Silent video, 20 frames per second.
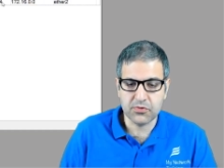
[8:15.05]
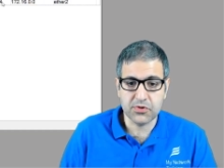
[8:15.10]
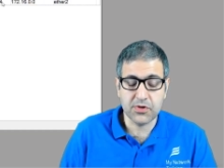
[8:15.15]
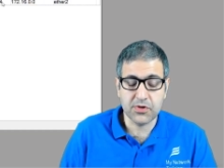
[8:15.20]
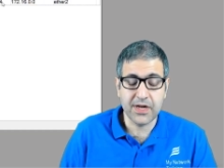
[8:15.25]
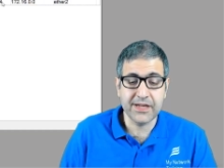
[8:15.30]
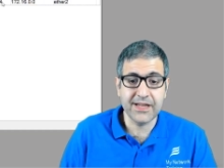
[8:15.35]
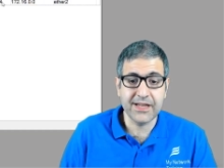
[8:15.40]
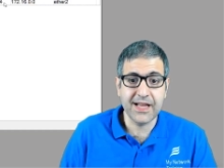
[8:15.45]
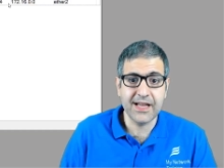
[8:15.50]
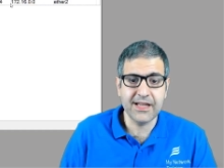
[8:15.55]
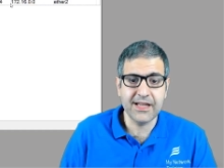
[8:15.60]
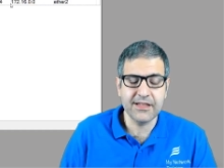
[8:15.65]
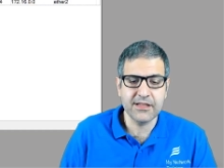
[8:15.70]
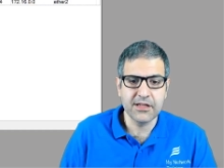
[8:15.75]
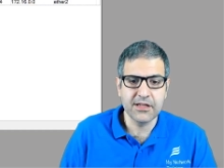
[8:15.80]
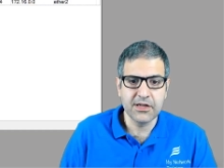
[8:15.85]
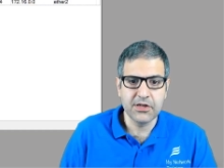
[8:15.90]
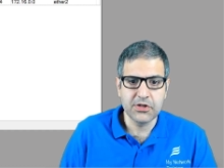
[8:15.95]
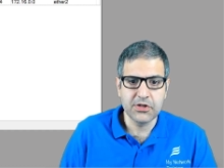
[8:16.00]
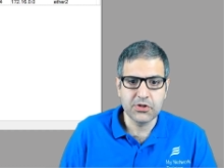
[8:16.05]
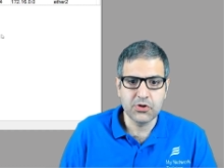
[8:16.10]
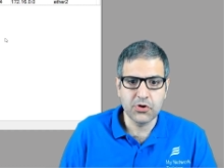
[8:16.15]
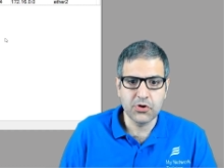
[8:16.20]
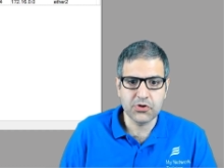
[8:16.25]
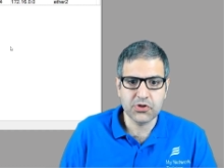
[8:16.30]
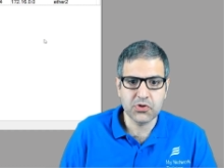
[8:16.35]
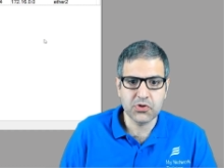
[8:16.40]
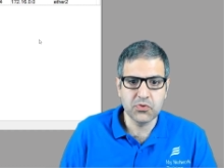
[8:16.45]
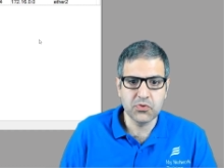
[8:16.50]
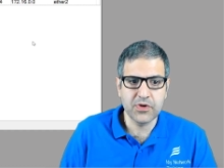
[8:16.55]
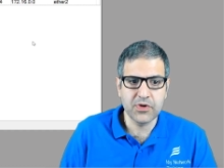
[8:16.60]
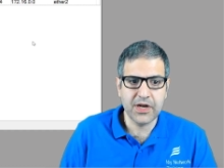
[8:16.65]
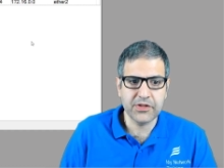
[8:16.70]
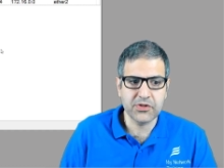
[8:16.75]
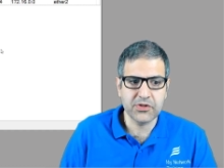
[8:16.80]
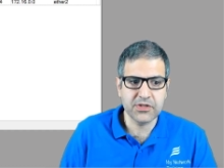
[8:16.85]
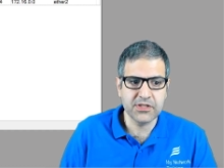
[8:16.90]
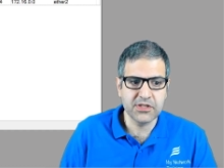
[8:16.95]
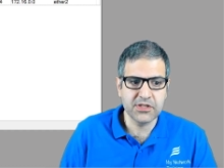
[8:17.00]
So at the end, those two
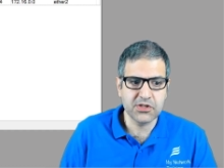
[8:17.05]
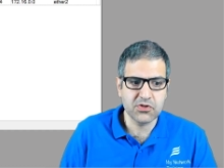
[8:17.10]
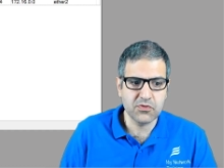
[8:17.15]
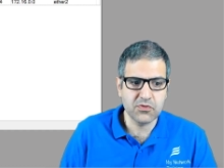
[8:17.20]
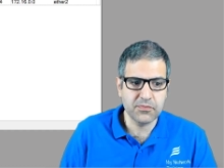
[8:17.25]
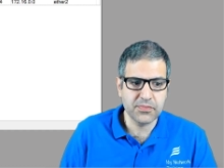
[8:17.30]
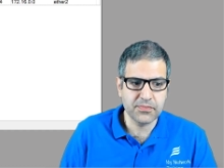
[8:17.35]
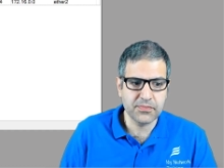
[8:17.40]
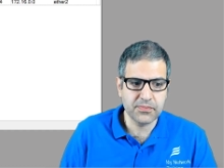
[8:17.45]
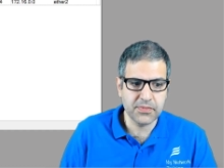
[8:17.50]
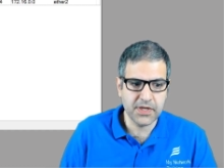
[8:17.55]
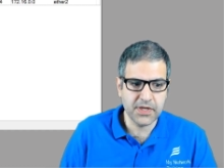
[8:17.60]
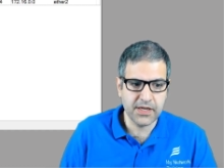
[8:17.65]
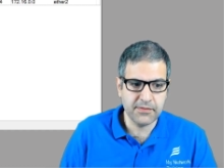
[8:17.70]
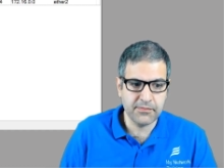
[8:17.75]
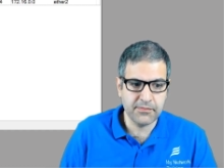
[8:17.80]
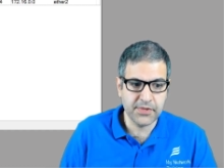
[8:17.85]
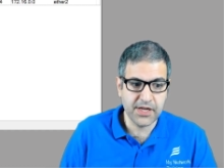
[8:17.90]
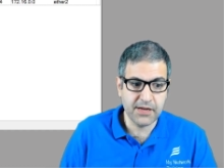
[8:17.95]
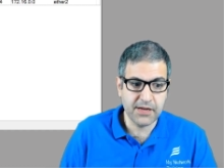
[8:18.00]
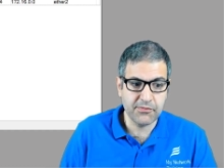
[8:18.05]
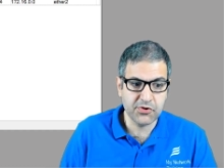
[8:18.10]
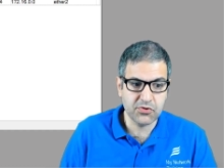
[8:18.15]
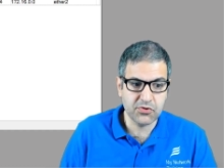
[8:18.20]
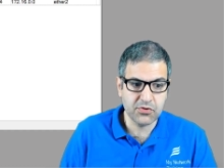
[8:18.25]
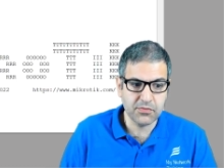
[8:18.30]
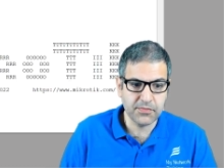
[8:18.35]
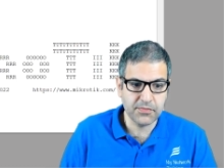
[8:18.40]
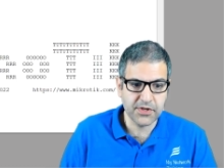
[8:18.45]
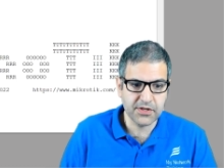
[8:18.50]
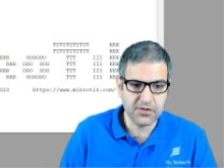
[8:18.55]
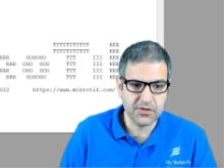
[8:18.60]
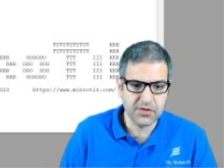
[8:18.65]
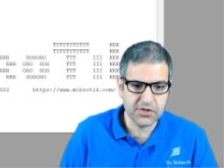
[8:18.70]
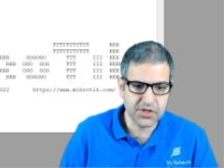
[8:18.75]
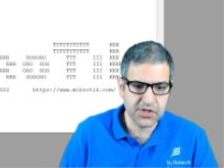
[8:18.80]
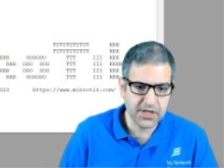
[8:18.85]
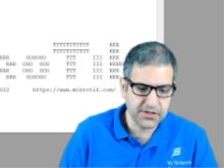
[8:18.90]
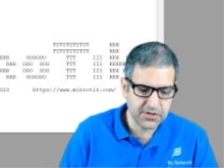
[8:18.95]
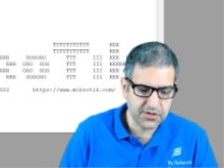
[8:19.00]
routers needs to eh, be able to ping to
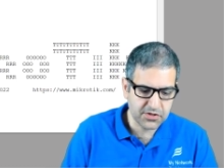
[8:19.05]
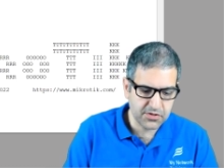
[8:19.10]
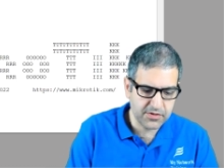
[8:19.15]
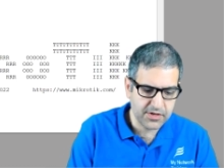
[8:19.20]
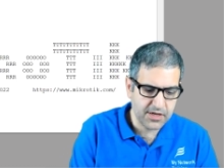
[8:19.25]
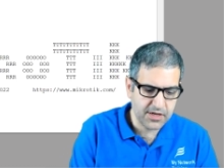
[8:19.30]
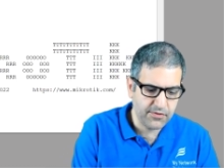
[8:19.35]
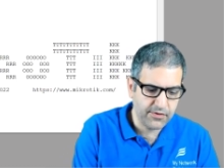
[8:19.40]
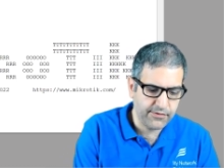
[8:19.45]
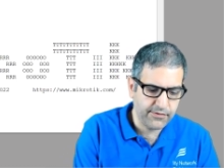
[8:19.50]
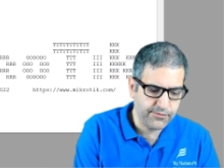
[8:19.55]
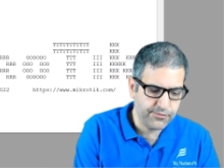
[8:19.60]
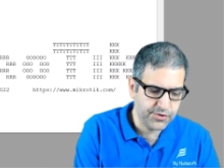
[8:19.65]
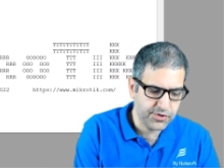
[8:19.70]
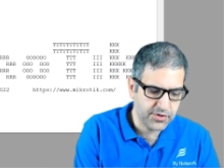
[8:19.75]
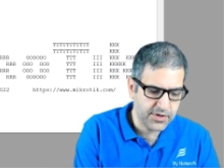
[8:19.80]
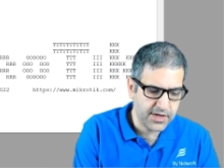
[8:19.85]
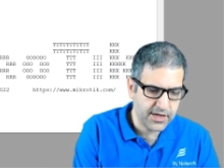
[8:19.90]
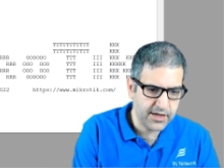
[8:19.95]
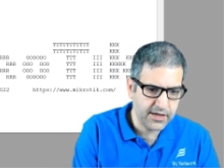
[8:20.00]
each other. So now if we try